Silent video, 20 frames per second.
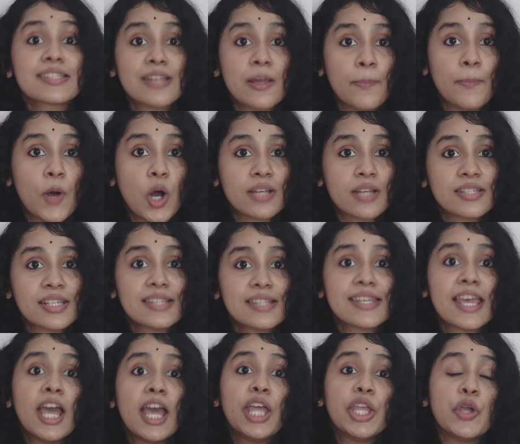deposits,
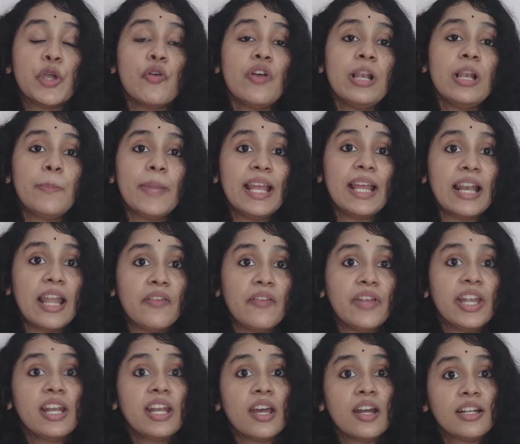you will be
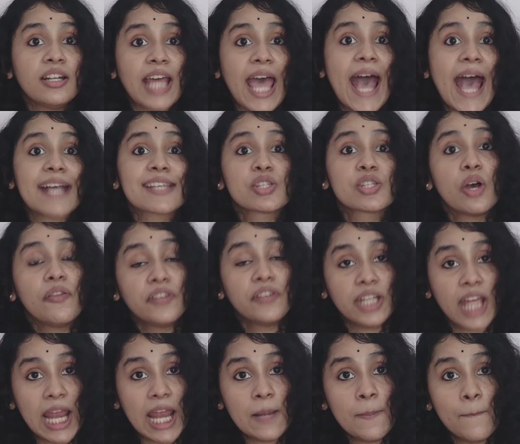levied a tax of
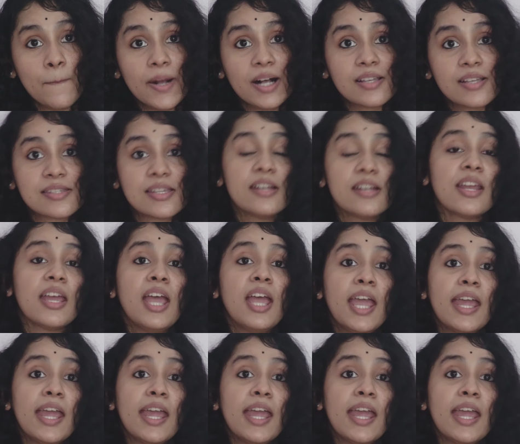10%